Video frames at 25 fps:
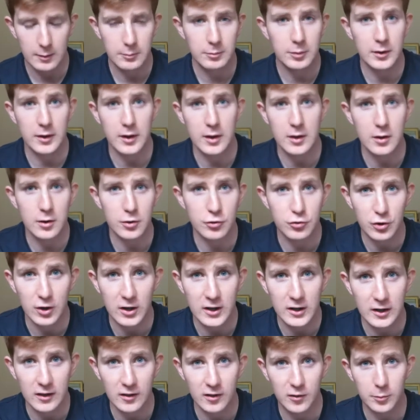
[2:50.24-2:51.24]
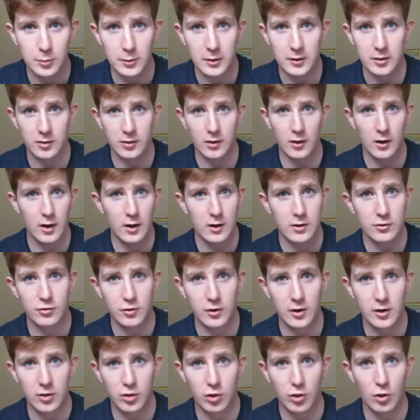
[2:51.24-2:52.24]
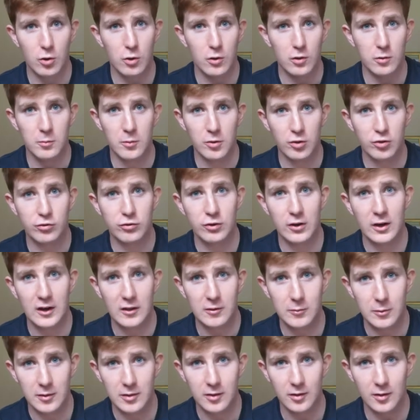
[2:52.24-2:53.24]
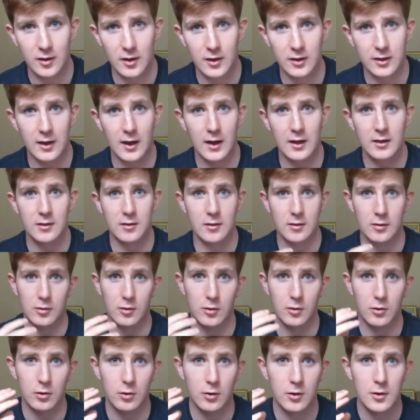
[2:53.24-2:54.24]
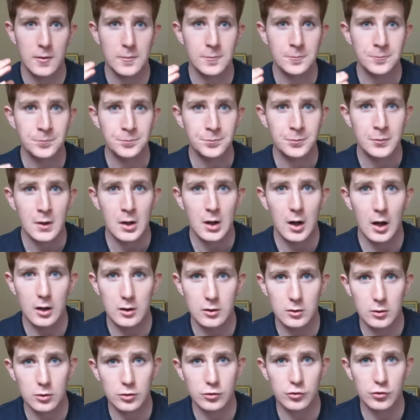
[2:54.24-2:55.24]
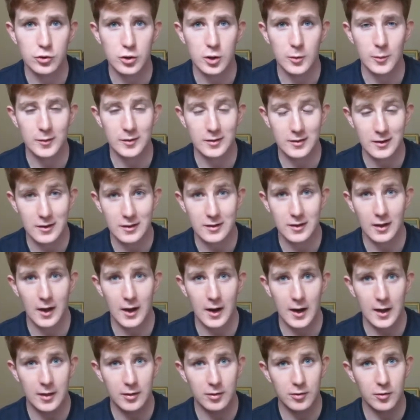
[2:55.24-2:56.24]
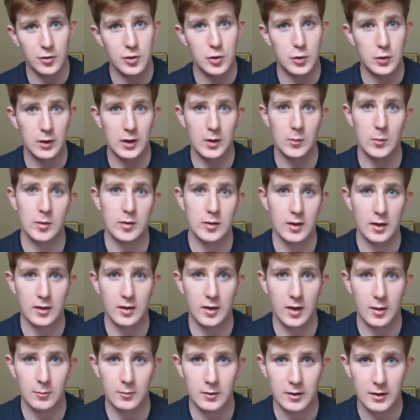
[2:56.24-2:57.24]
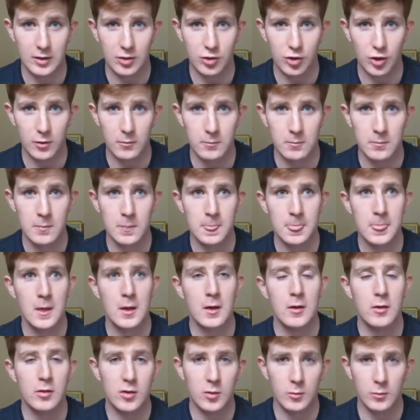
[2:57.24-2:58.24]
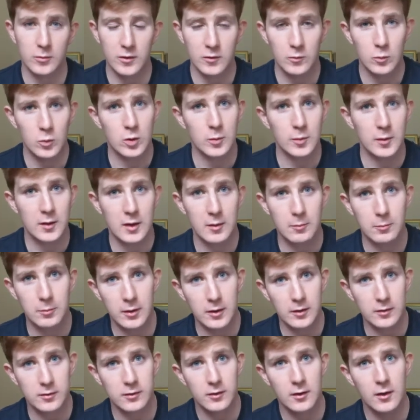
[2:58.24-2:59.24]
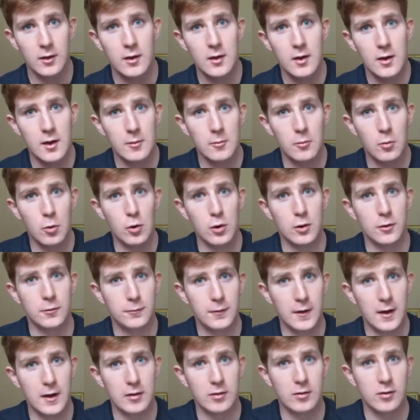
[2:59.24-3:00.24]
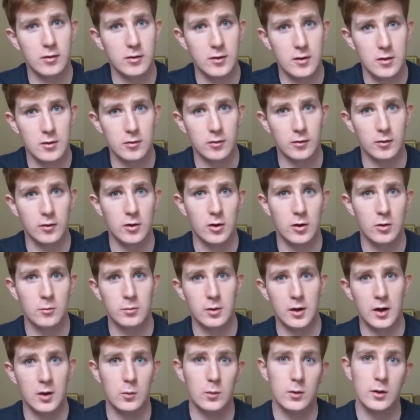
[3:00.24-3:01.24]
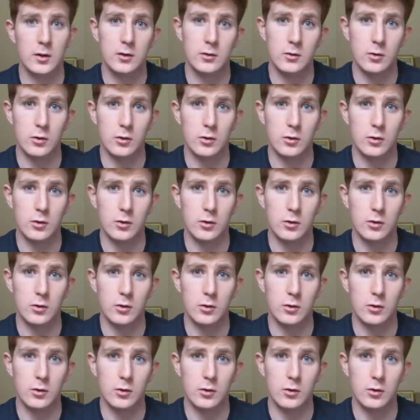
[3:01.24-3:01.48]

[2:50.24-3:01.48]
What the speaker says: beginner training splits. I'll try and show as much training splits as I can, so I'll go through them in detail and so you can imitate them in the gym. Some of them will be a bit more advanced in years to come, but I will